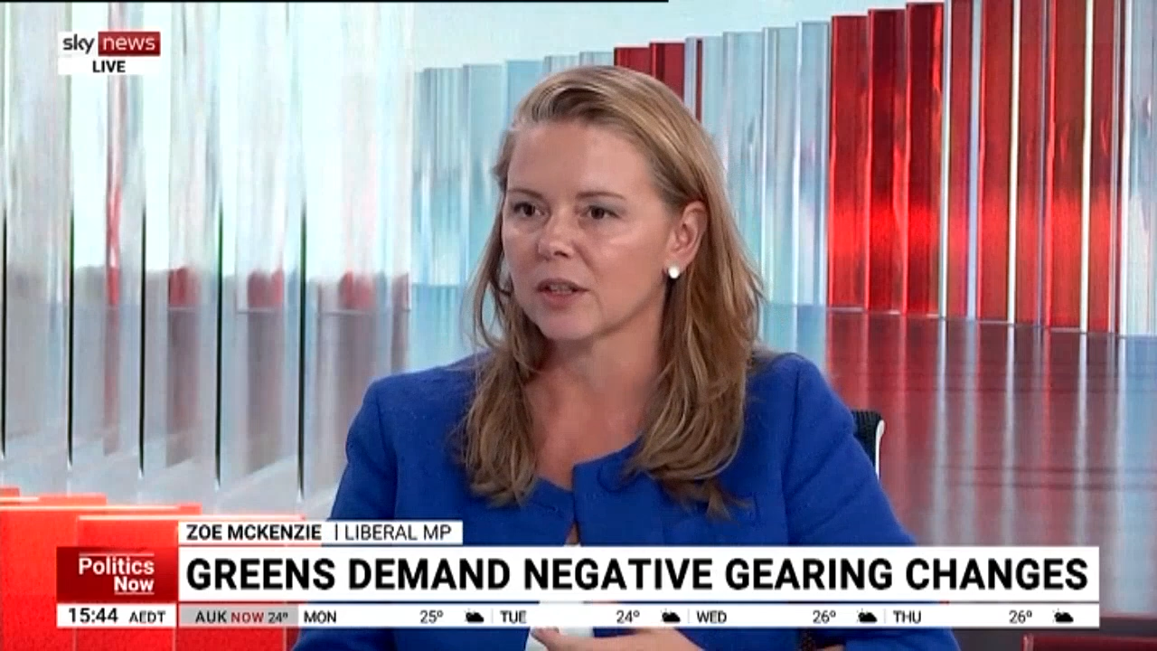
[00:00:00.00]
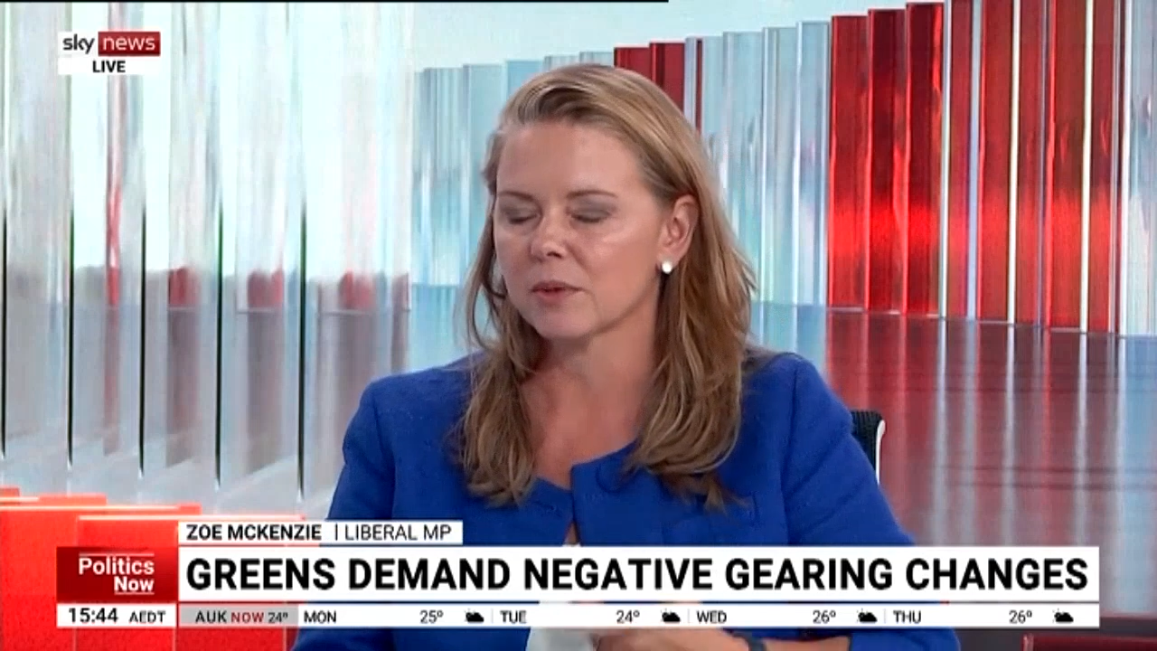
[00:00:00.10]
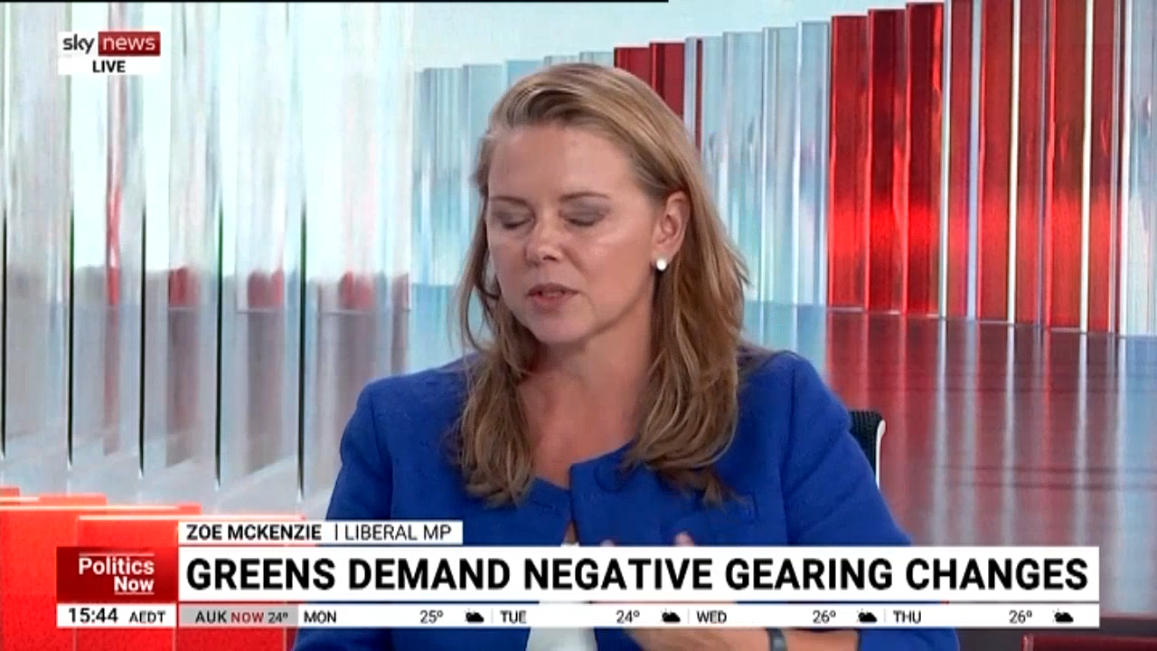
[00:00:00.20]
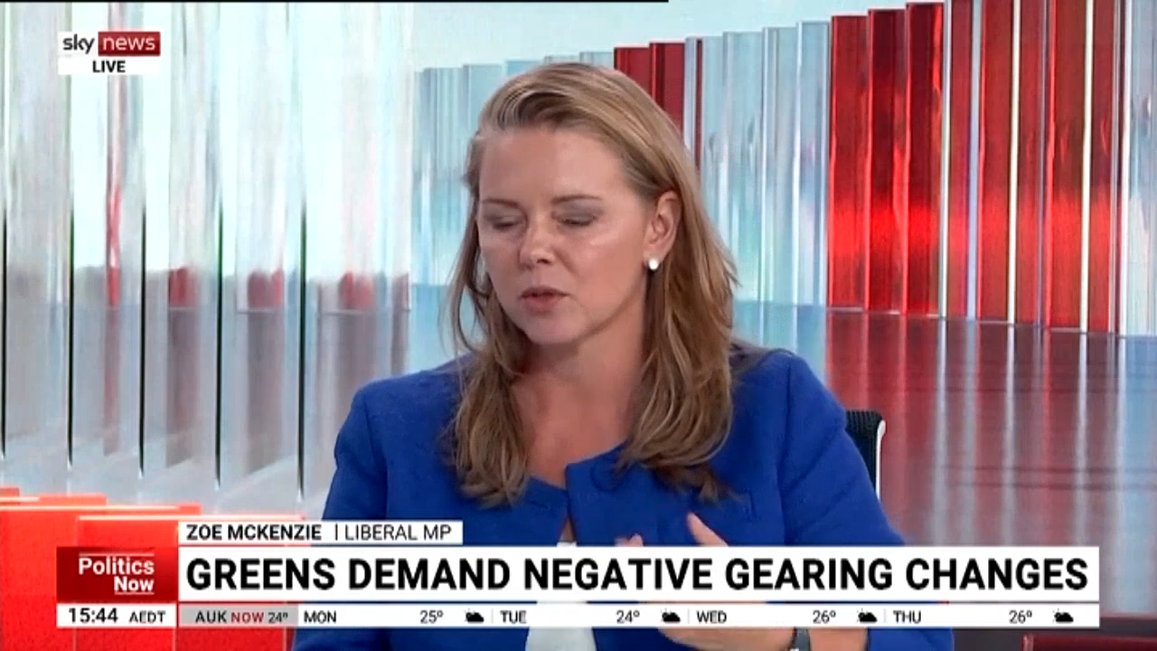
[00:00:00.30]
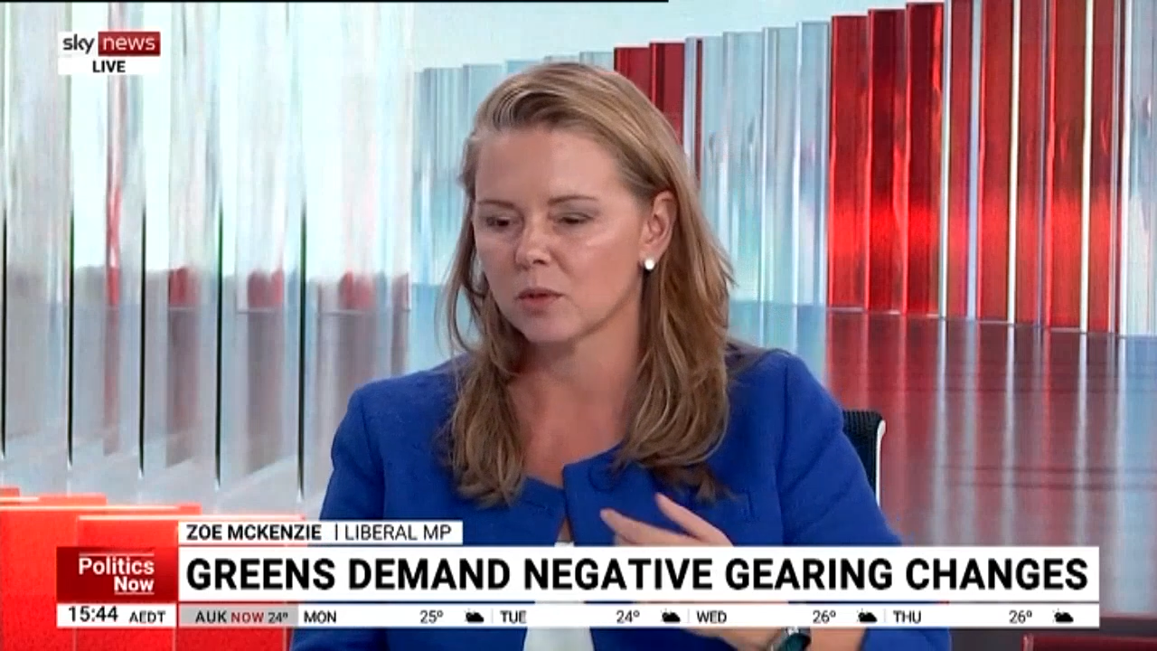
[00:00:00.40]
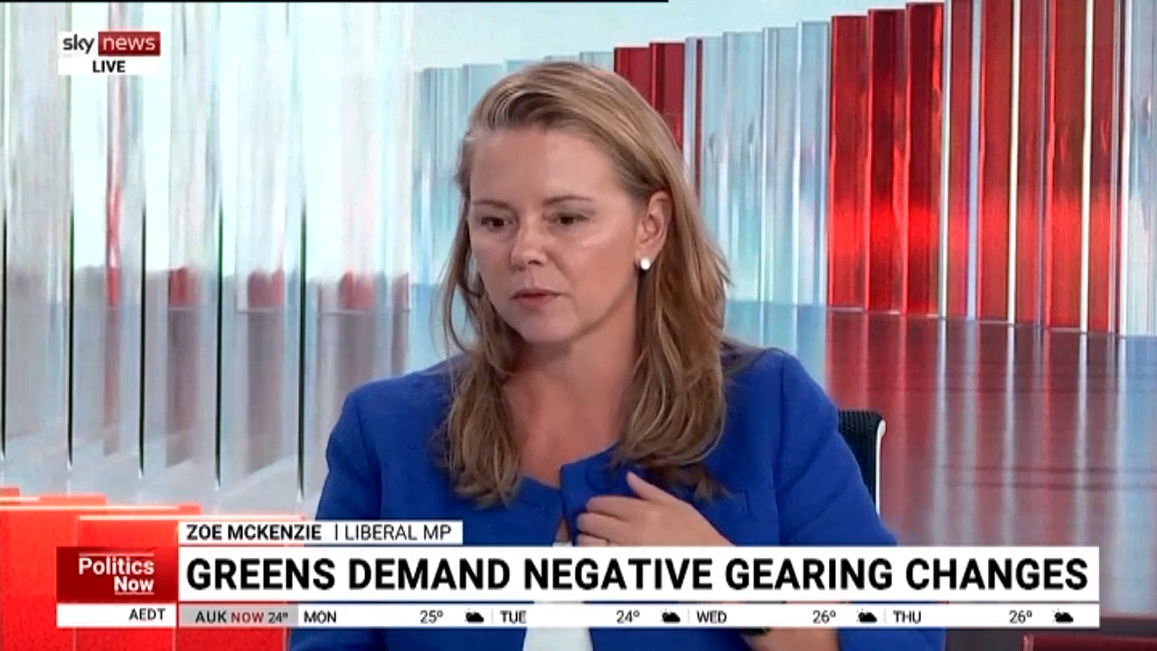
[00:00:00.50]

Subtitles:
there was a talk